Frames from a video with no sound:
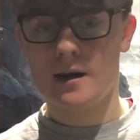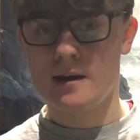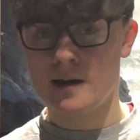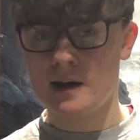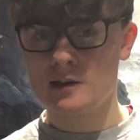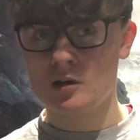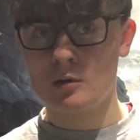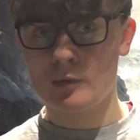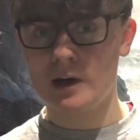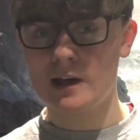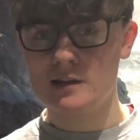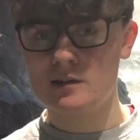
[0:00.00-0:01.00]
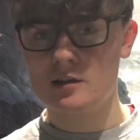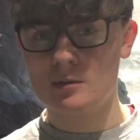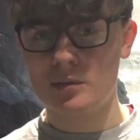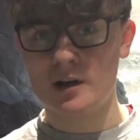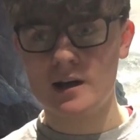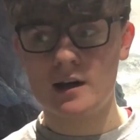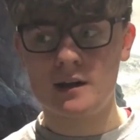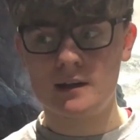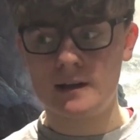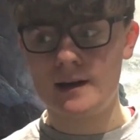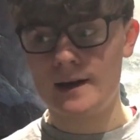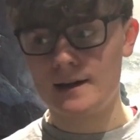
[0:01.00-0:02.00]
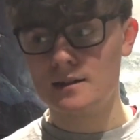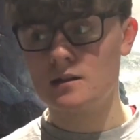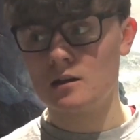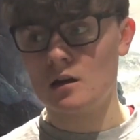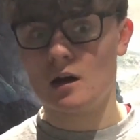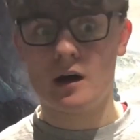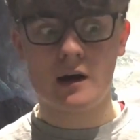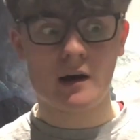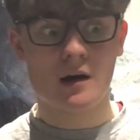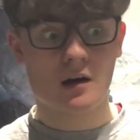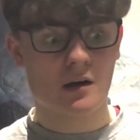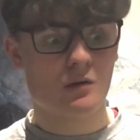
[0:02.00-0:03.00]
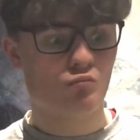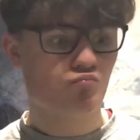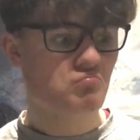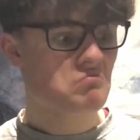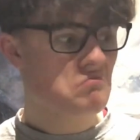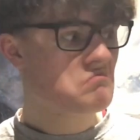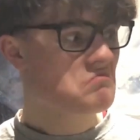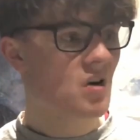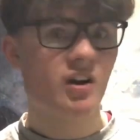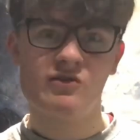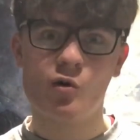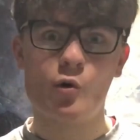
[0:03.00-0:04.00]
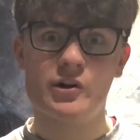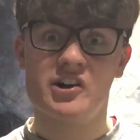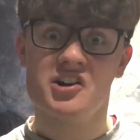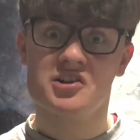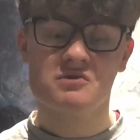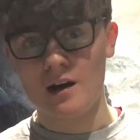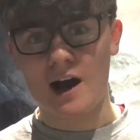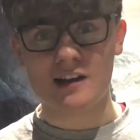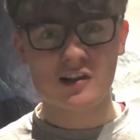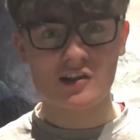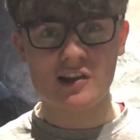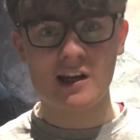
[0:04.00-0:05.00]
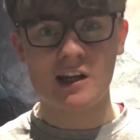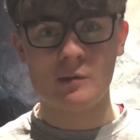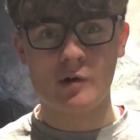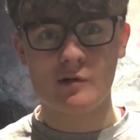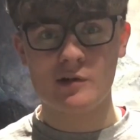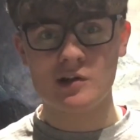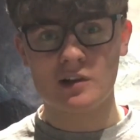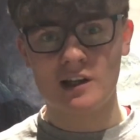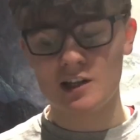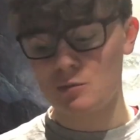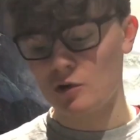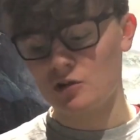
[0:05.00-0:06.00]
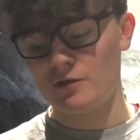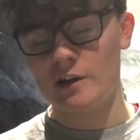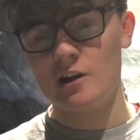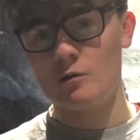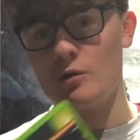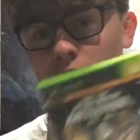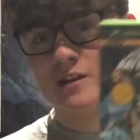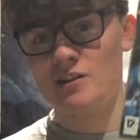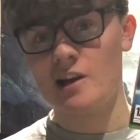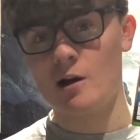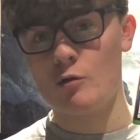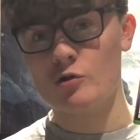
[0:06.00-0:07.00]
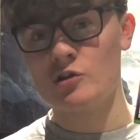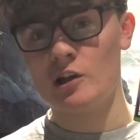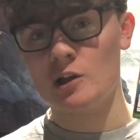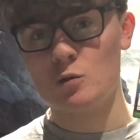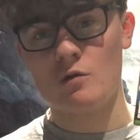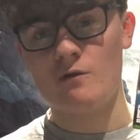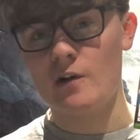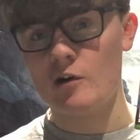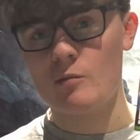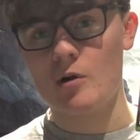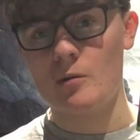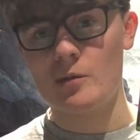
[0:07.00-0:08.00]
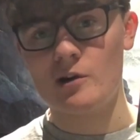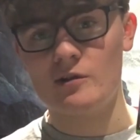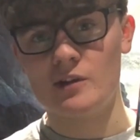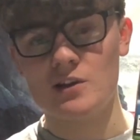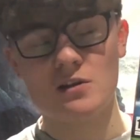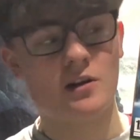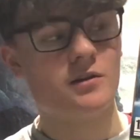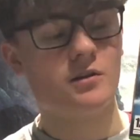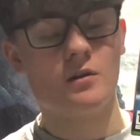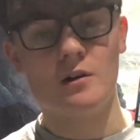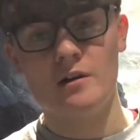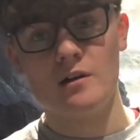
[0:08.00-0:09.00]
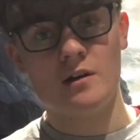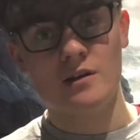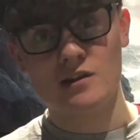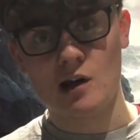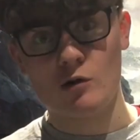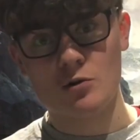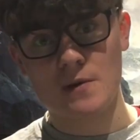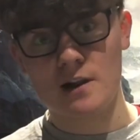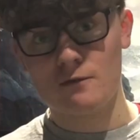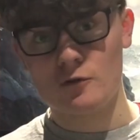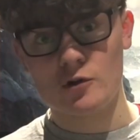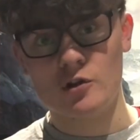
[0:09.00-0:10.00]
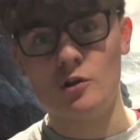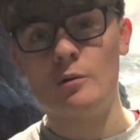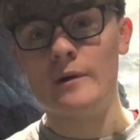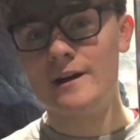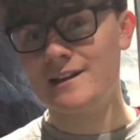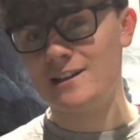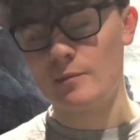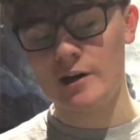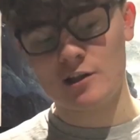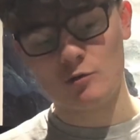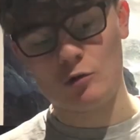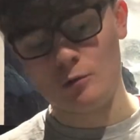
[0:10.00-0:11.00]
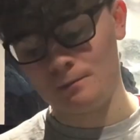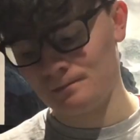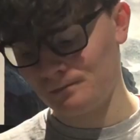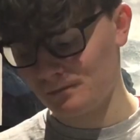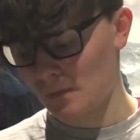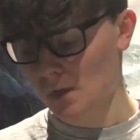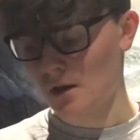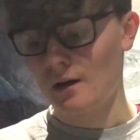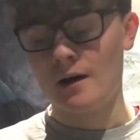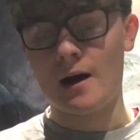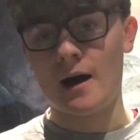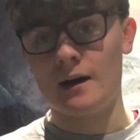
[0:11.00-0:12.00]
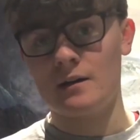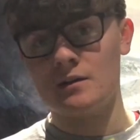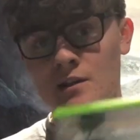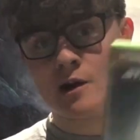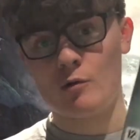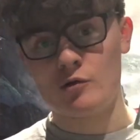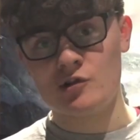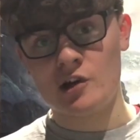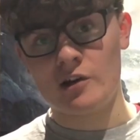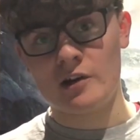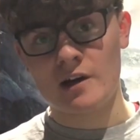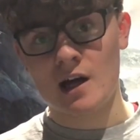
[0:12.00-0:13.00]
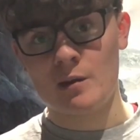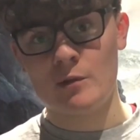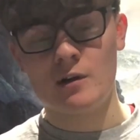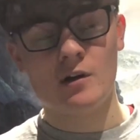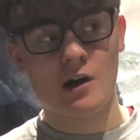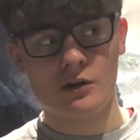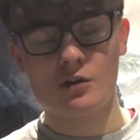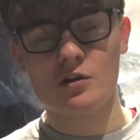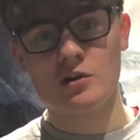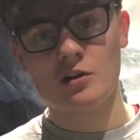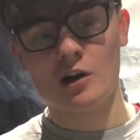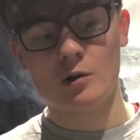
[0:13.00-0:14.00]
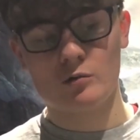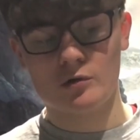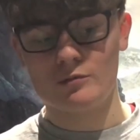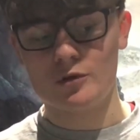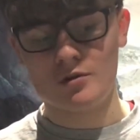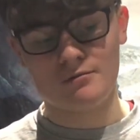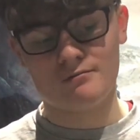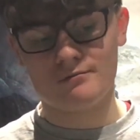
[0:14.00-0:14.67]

is on my list to play in the next 4 years. As I stated in my original Xbox video, Star Wars titles were very popular on this console. Star Wars Battlefront 2 is the best one. And Star Wars Jedi Academy. Another solid one, but